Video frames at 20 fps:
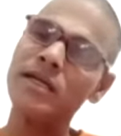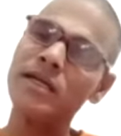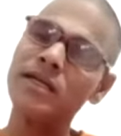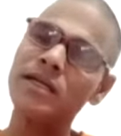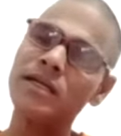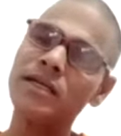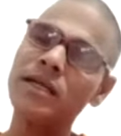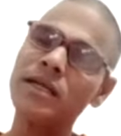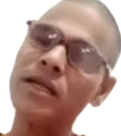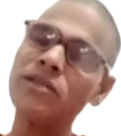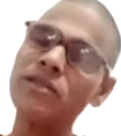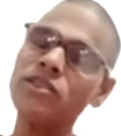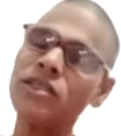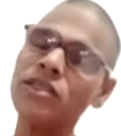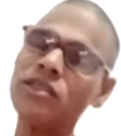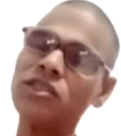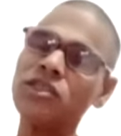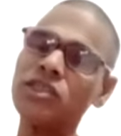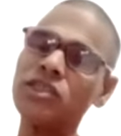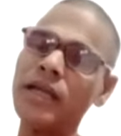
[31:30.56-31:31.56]

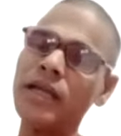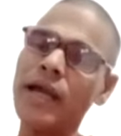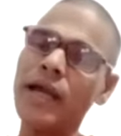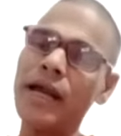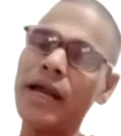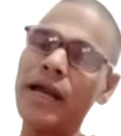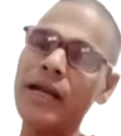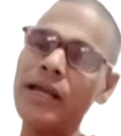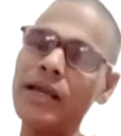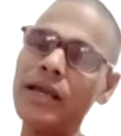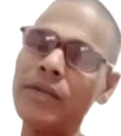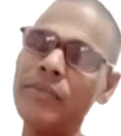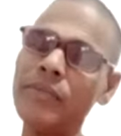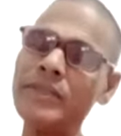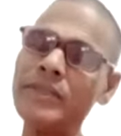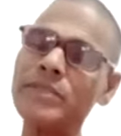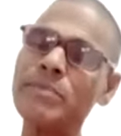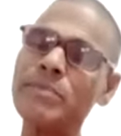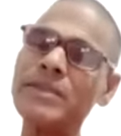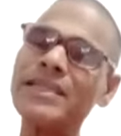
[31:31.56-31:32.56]
Niranjanji, and he gave me
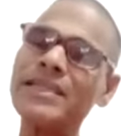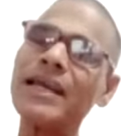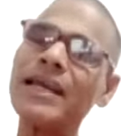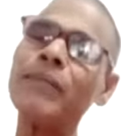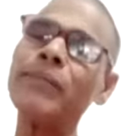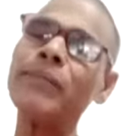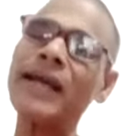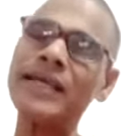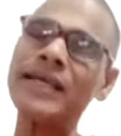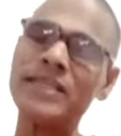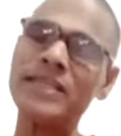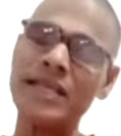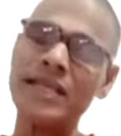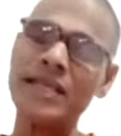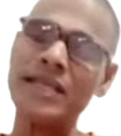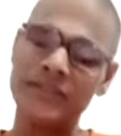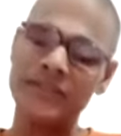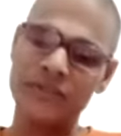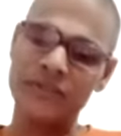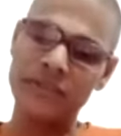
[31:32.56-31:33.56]
special
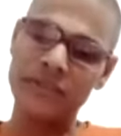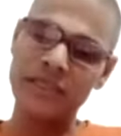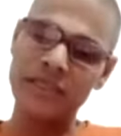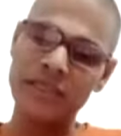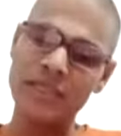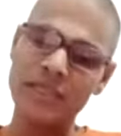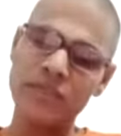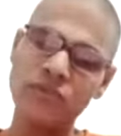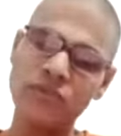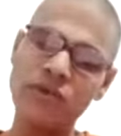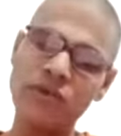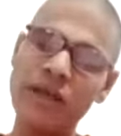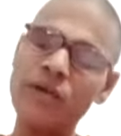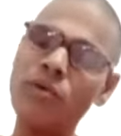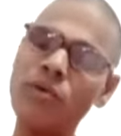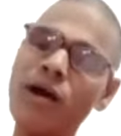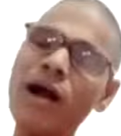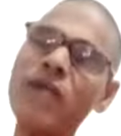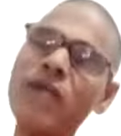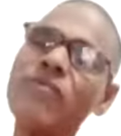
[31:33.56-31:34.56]
blessings. So I
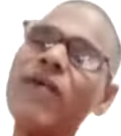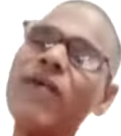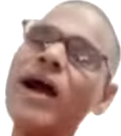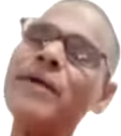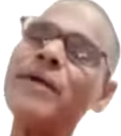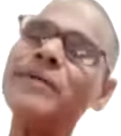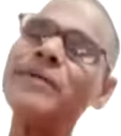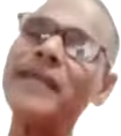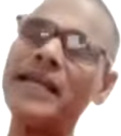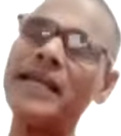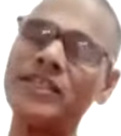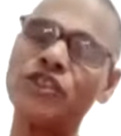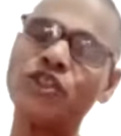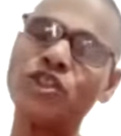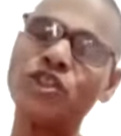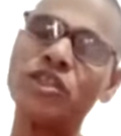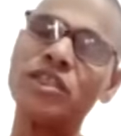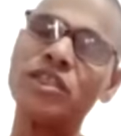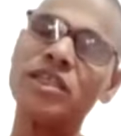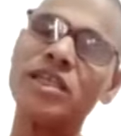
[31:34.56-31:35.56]
walked 5
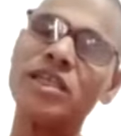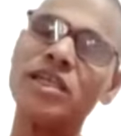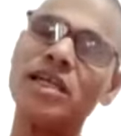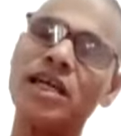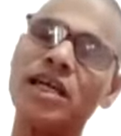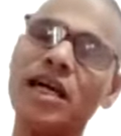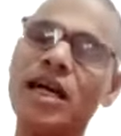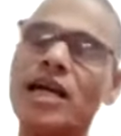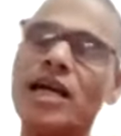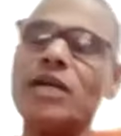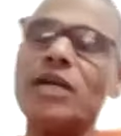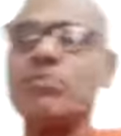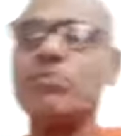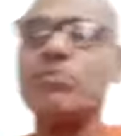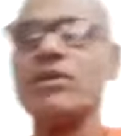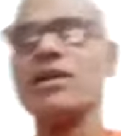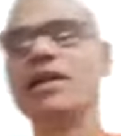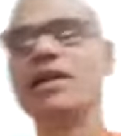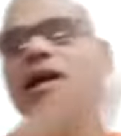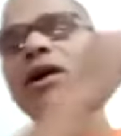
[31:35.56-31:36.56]
days and
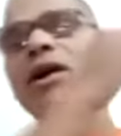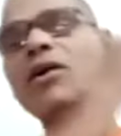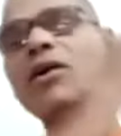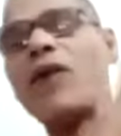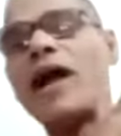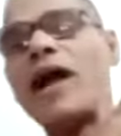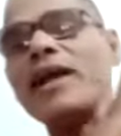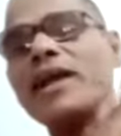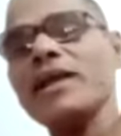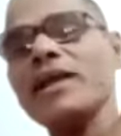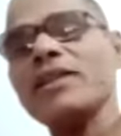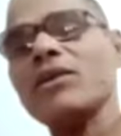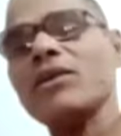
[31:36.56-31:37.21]
hung in the